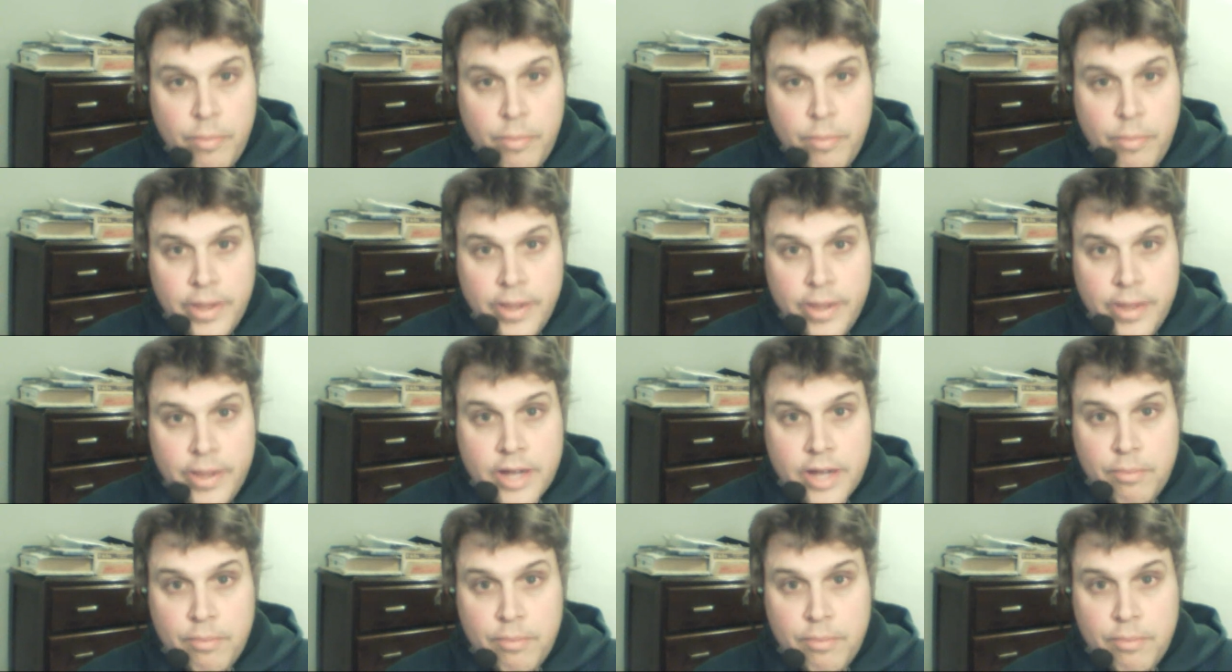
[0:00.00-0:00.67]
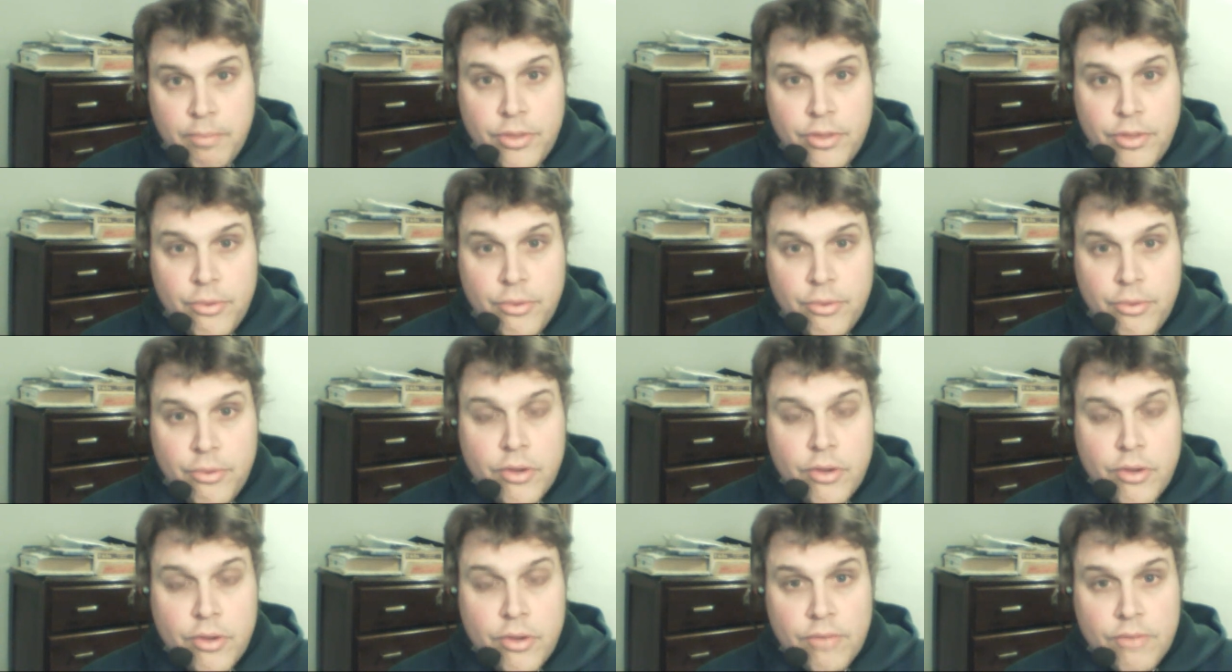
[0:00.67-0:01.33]
on a House
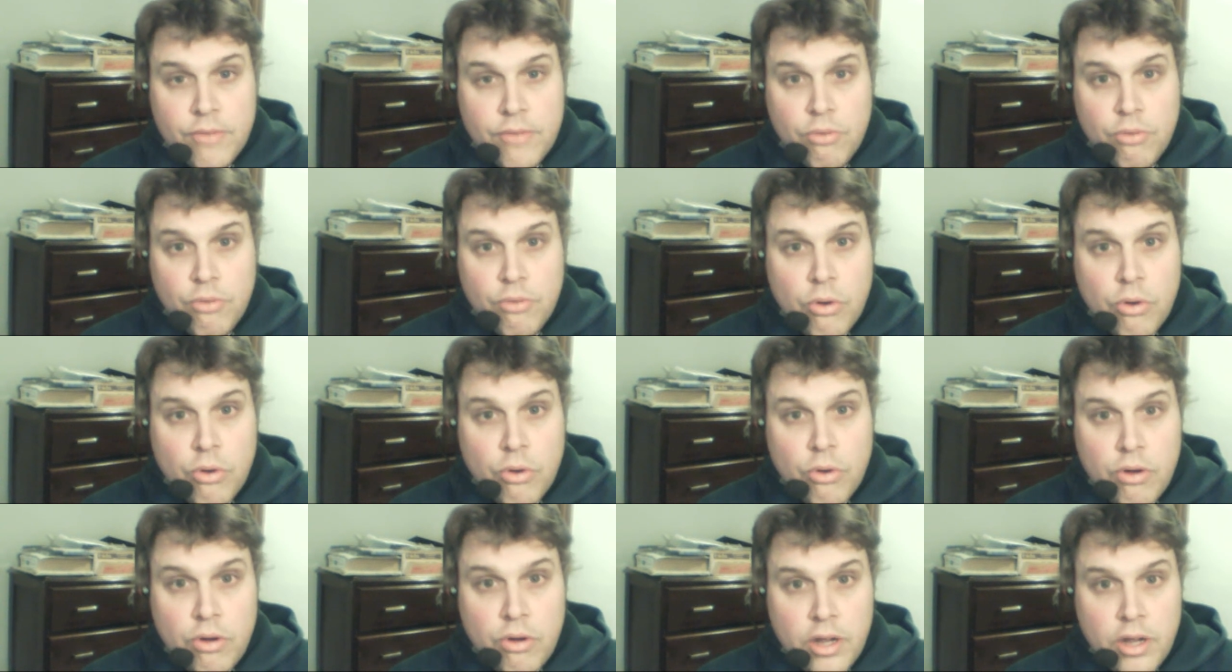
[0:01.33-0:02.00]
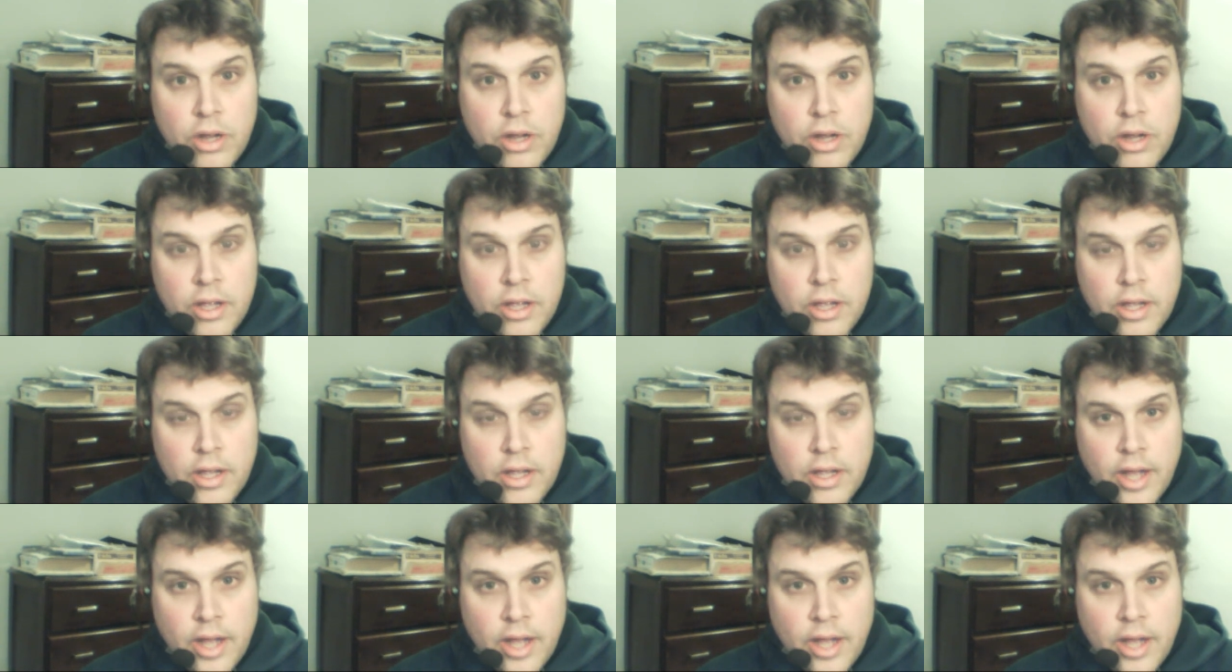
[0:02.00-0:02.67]
bill that's going to be,
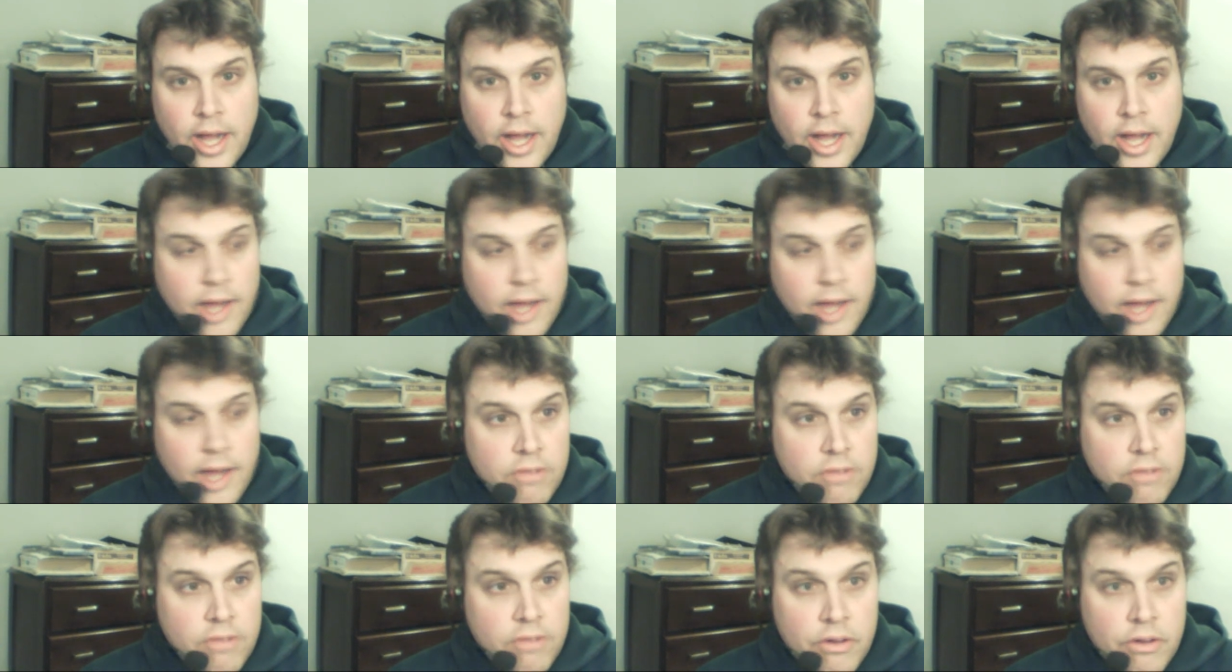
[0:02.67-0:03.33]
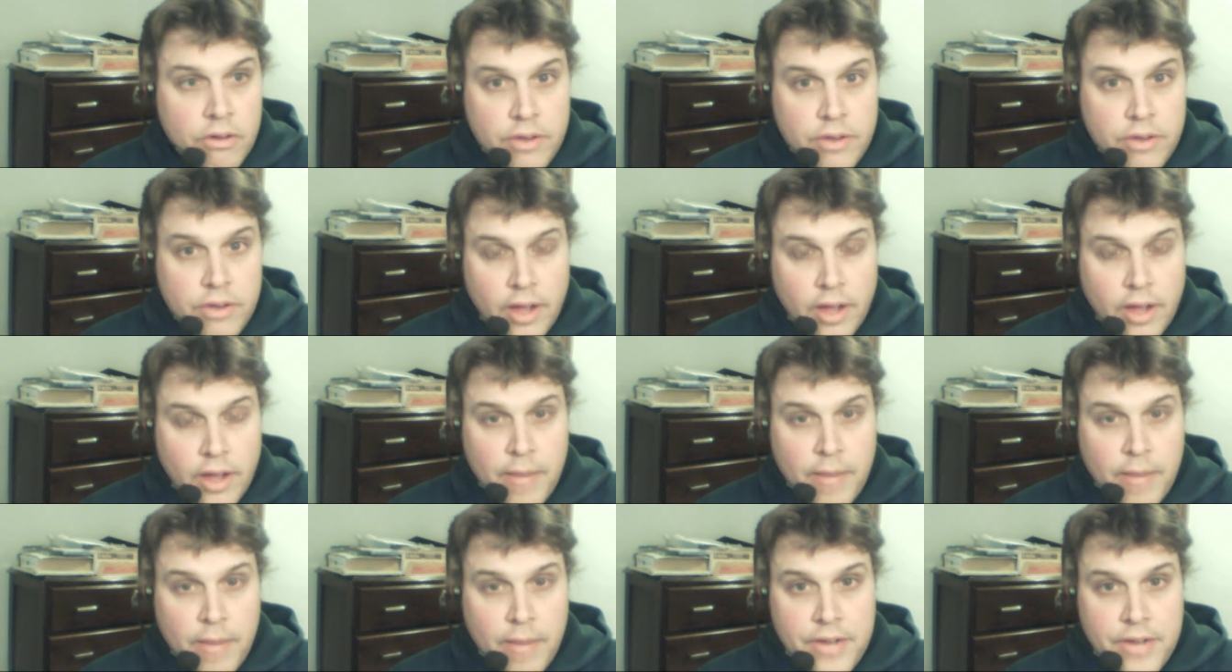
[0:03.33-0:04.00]
I hope it got
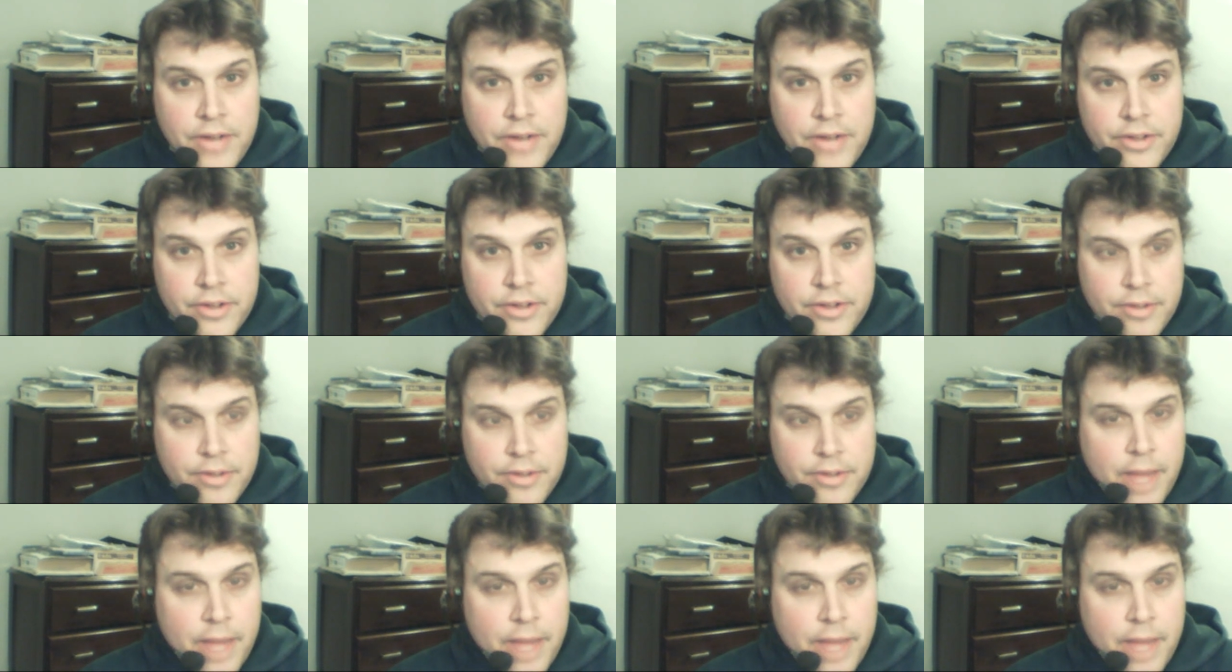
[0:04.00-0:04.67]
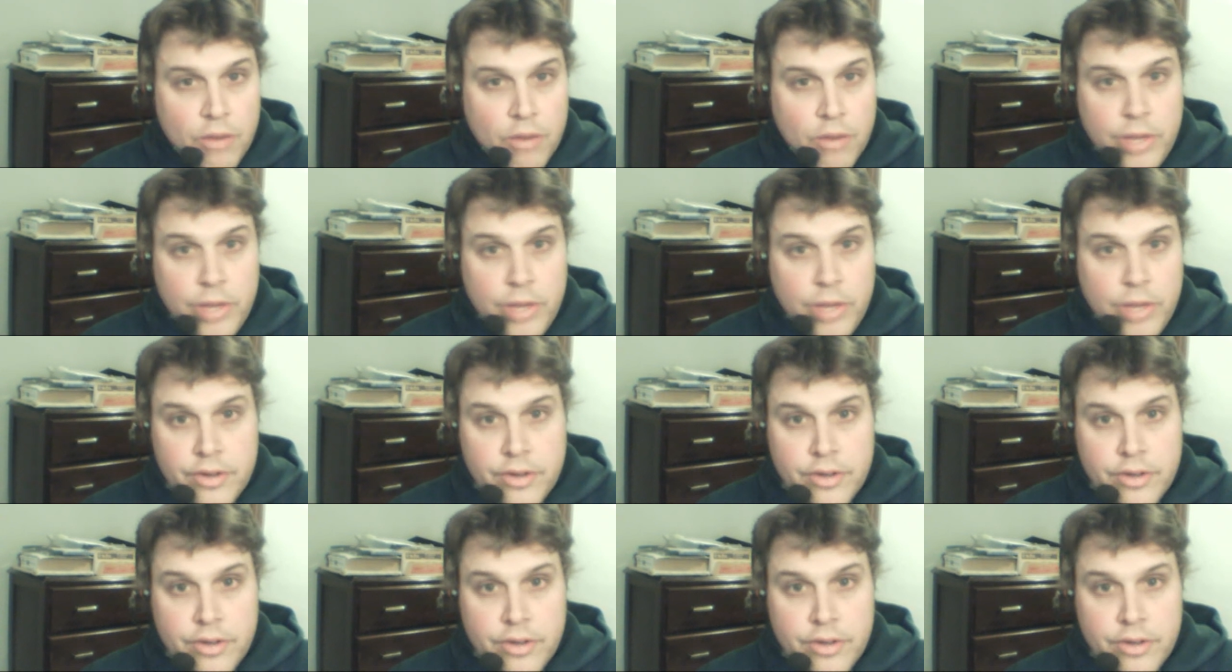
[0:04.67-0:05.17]
put through on the floor.